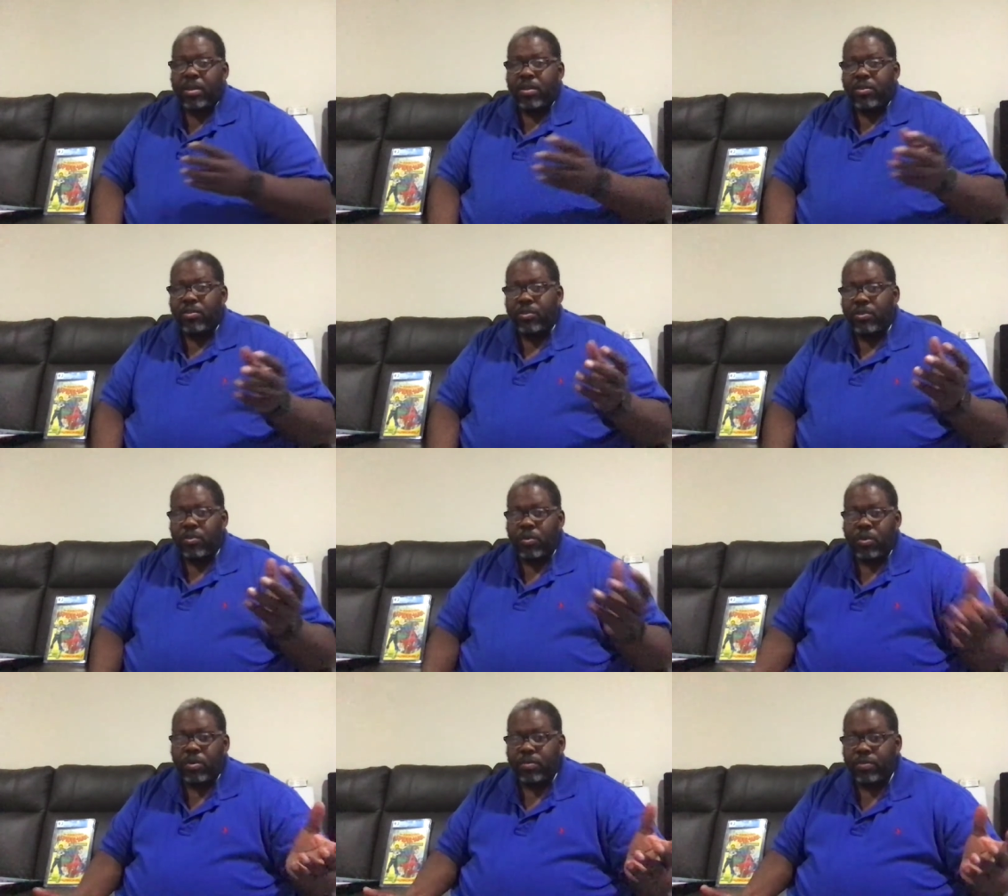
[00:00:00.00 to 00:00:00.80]
So you could
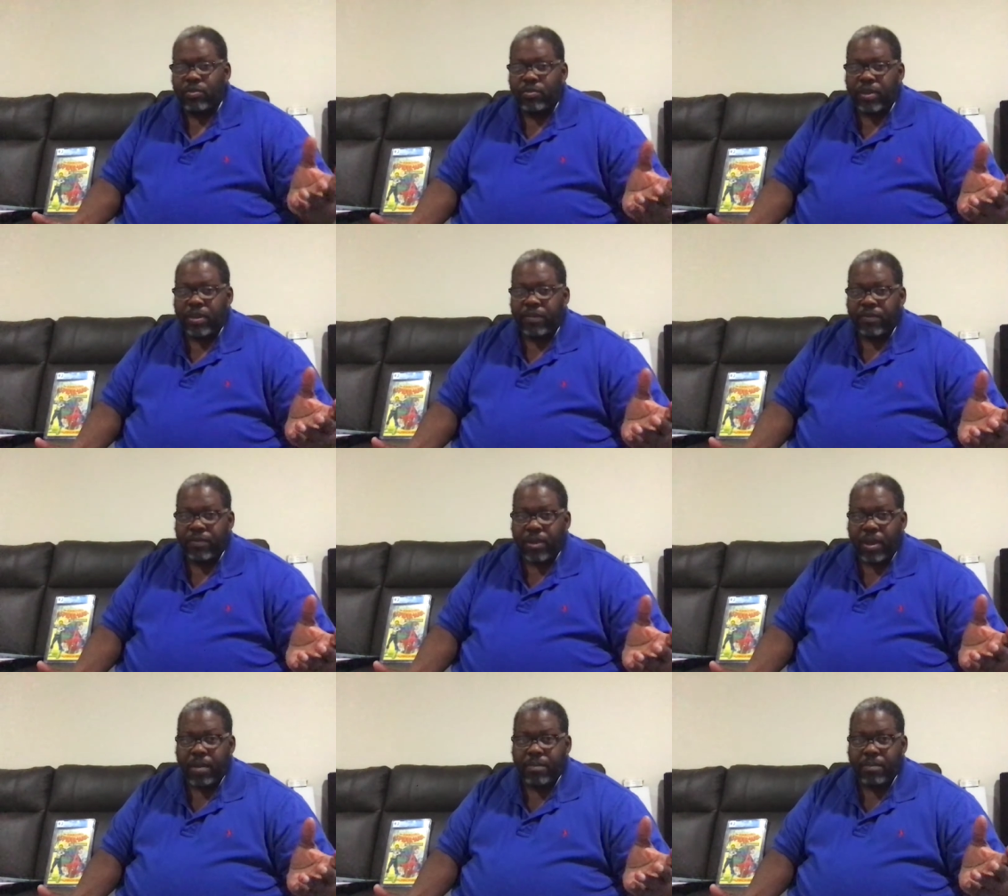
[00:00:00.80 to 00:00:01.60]
order them straight
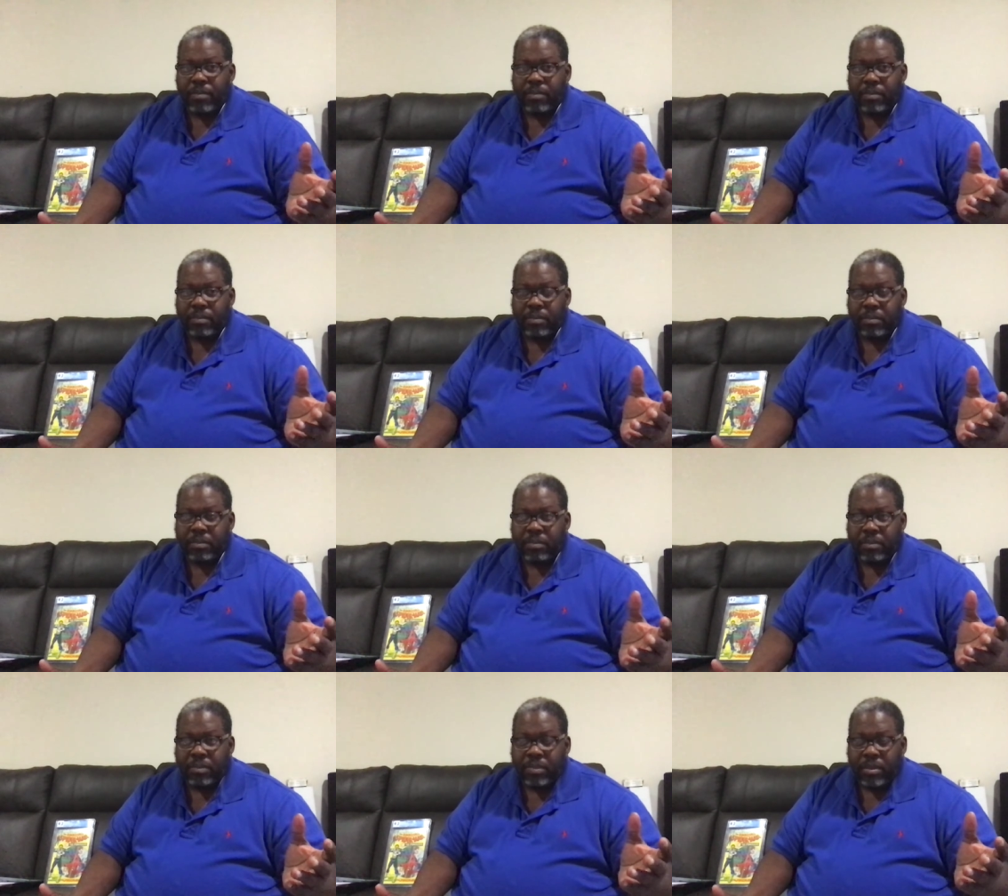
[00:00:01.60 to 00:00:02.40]
from
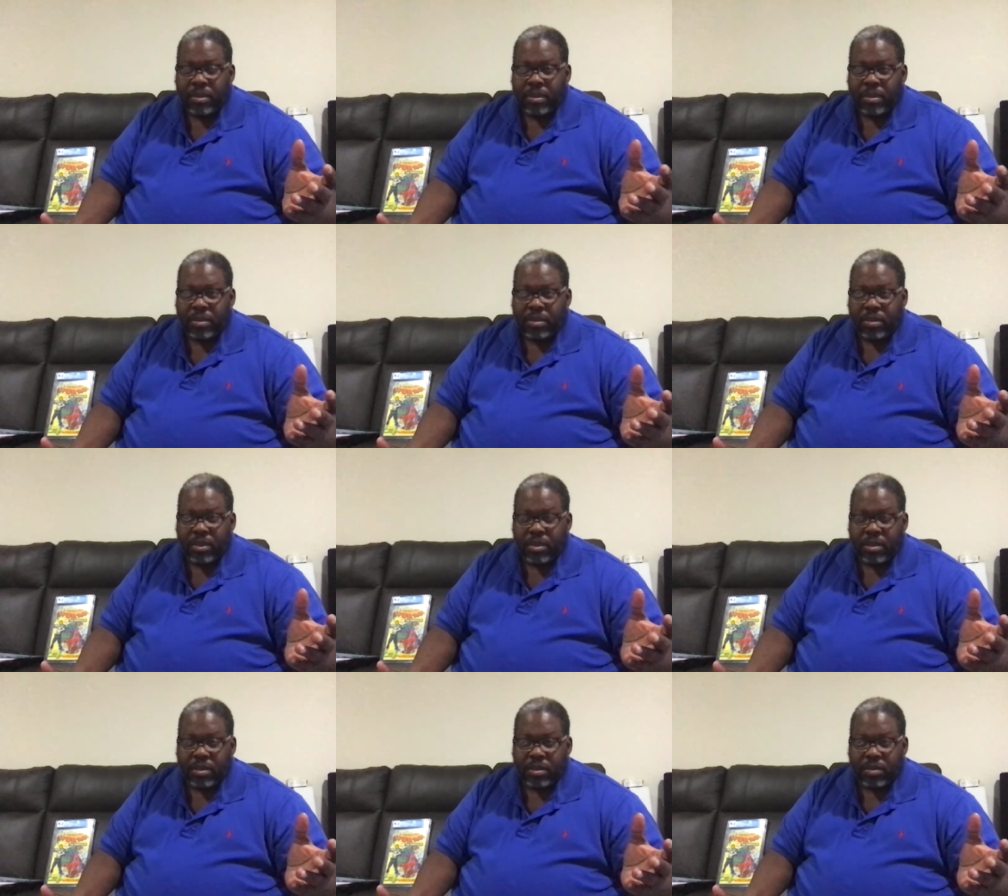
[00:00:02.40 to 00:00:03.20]

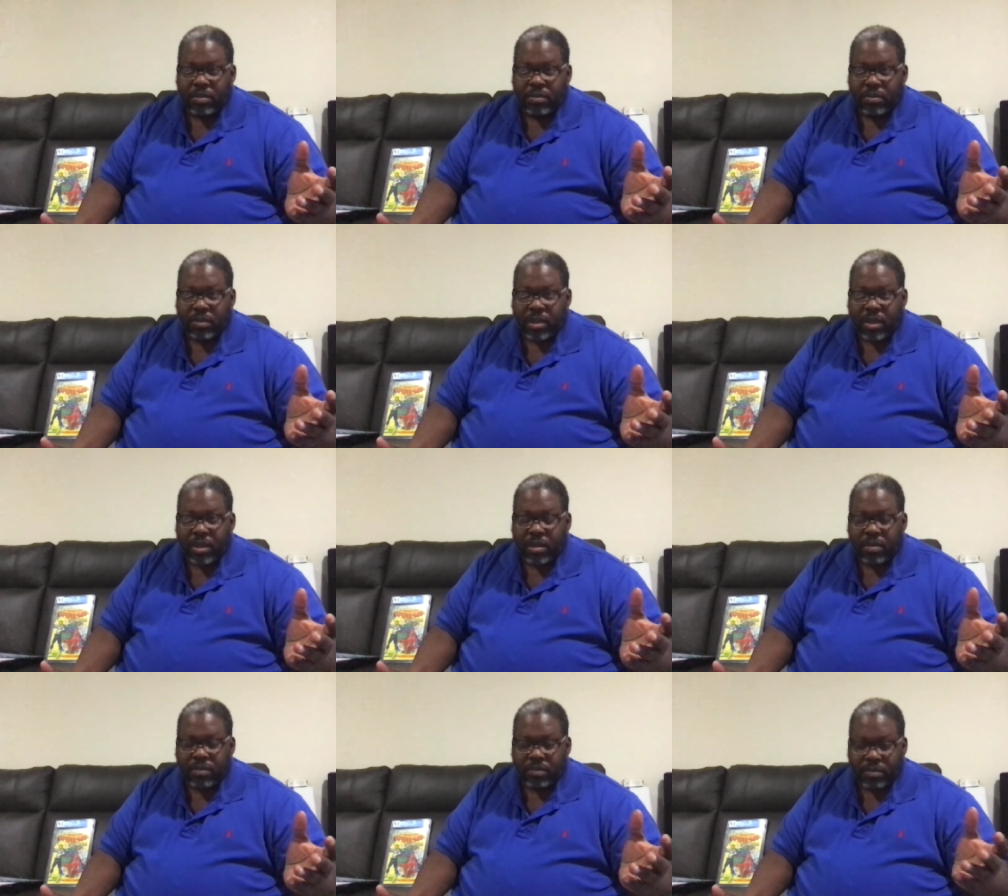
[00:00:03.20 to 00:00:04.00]
the
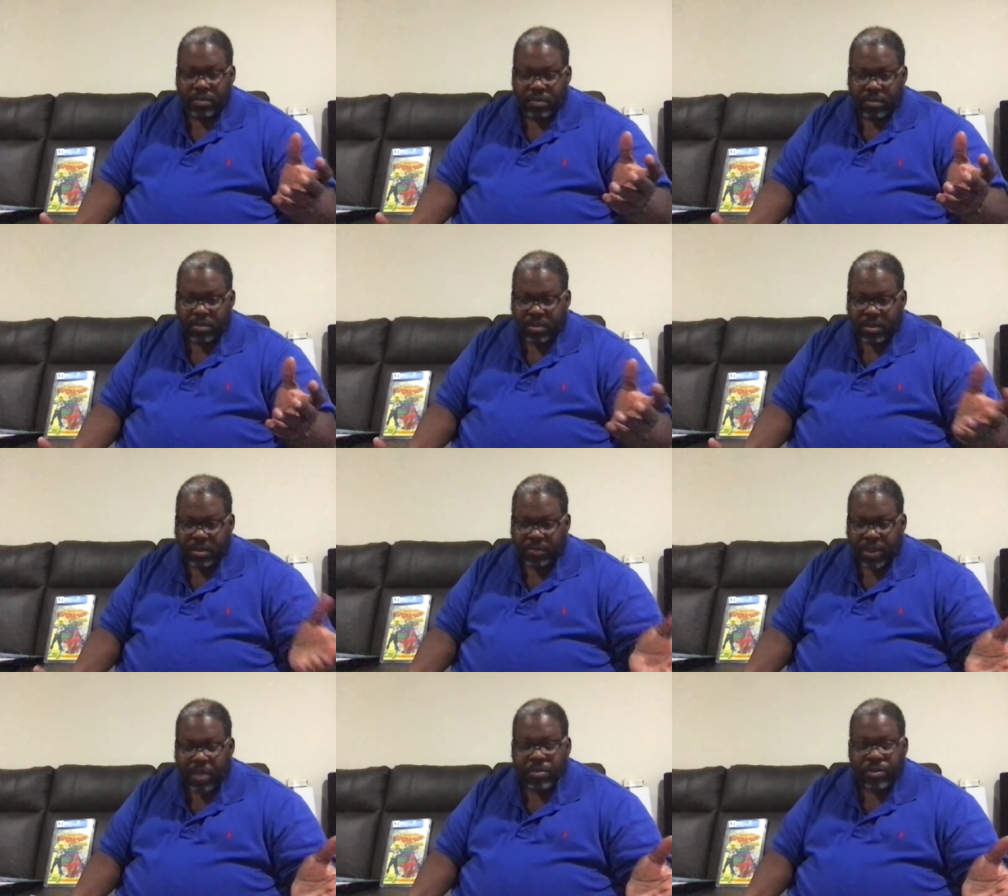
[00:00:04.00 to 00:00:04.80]

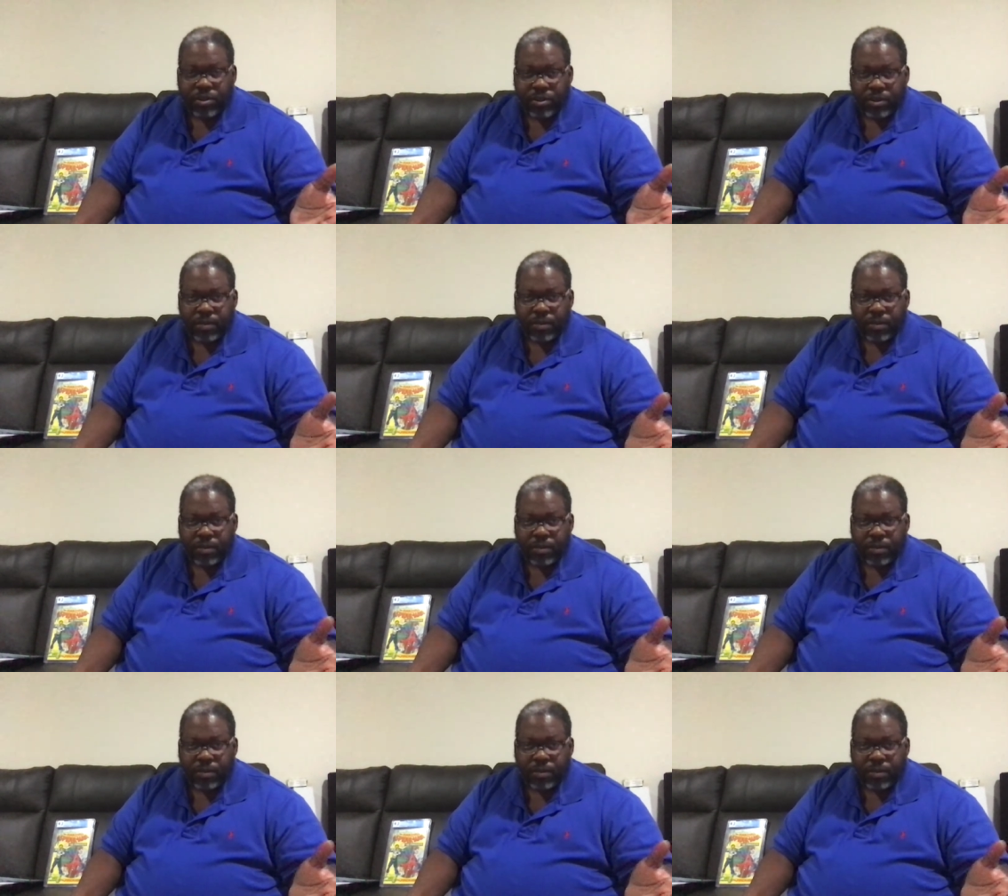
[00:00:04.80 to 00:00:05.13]
publisher.